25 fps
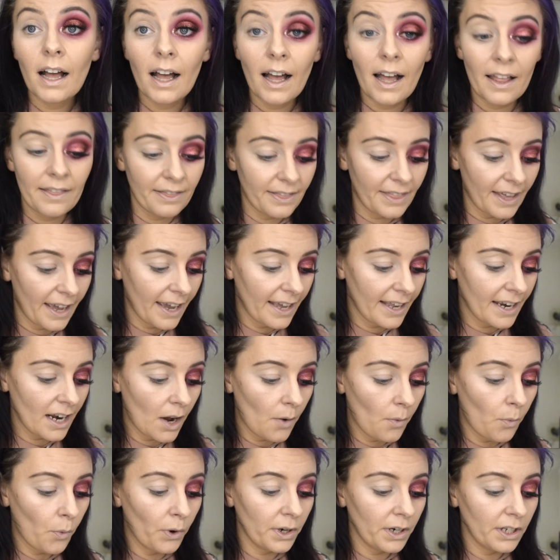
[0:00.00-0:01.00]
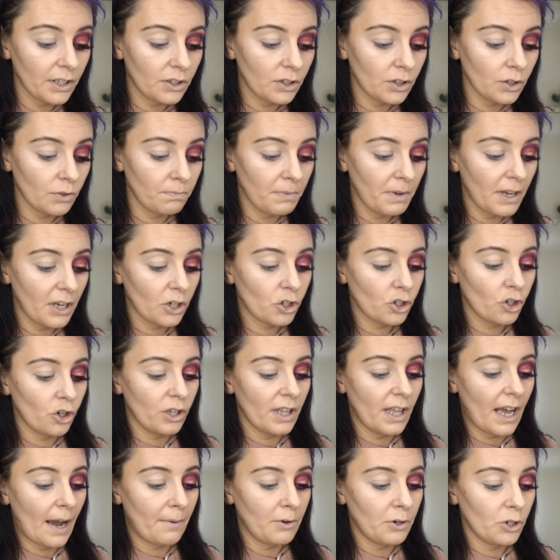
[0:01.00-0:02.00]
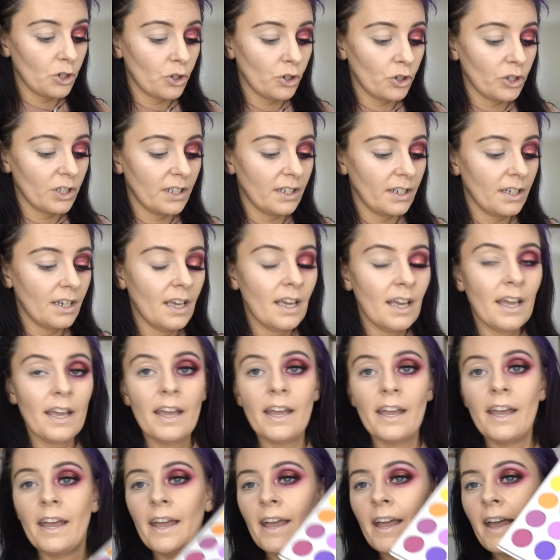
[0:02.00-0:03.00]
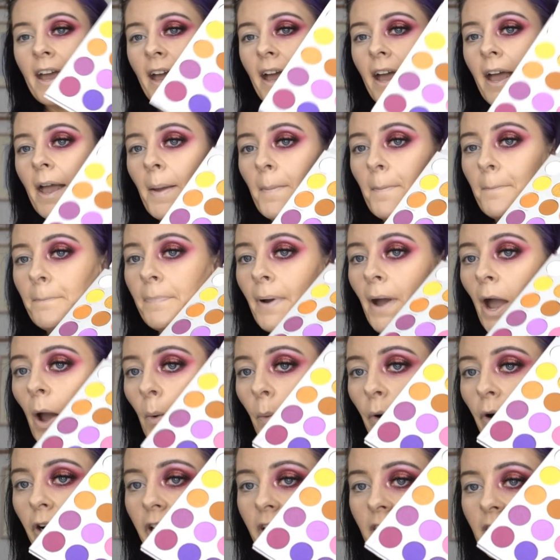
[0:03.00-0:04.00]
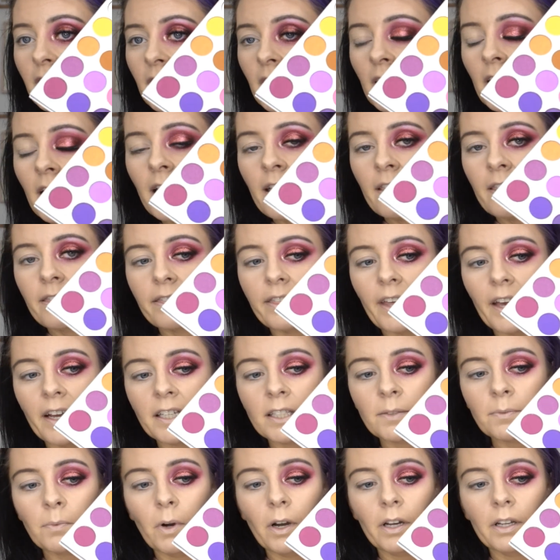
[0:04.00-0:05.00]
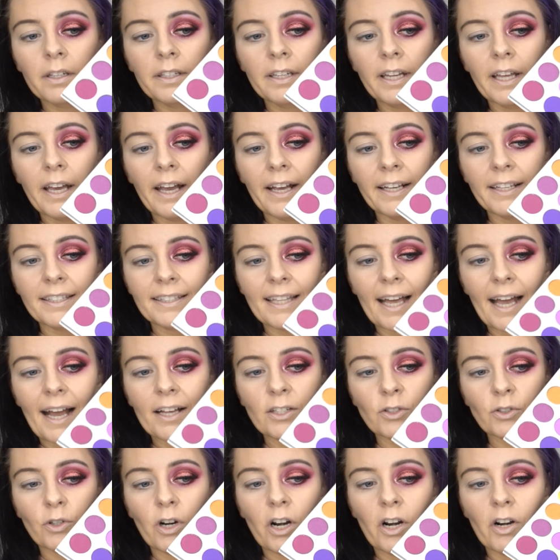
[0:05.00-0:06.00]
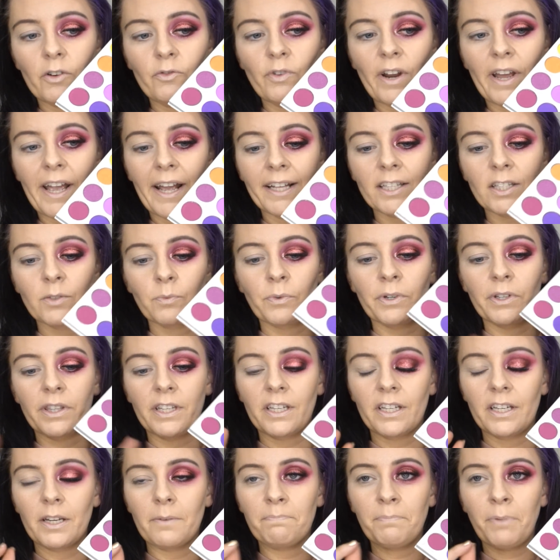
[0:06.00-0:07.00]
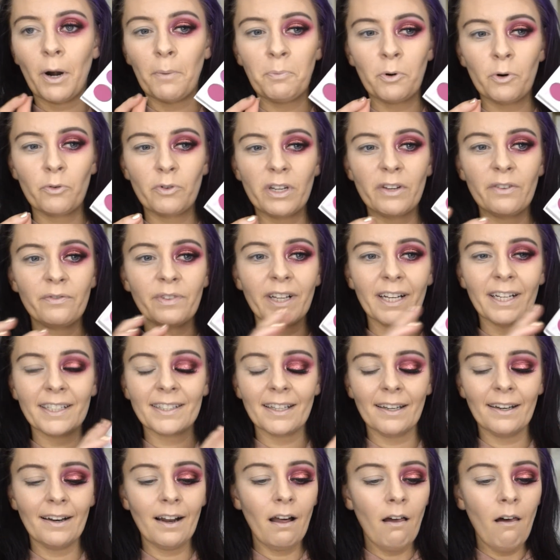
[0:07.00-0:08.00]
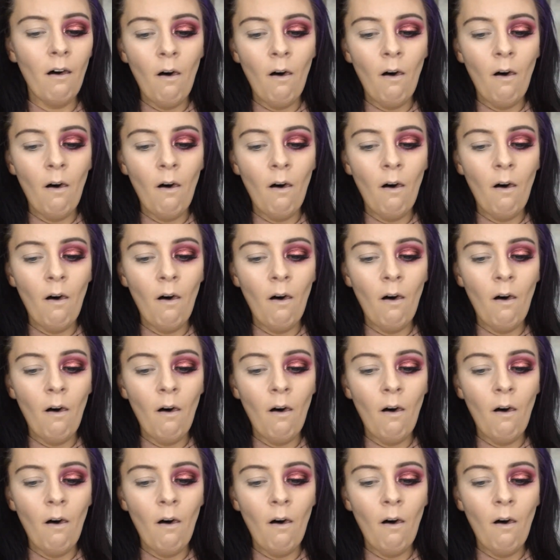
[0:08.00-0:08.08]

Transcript: And then I wanted to make sure that I was using Empowered. This one is that sort of red with a purple reflex in it.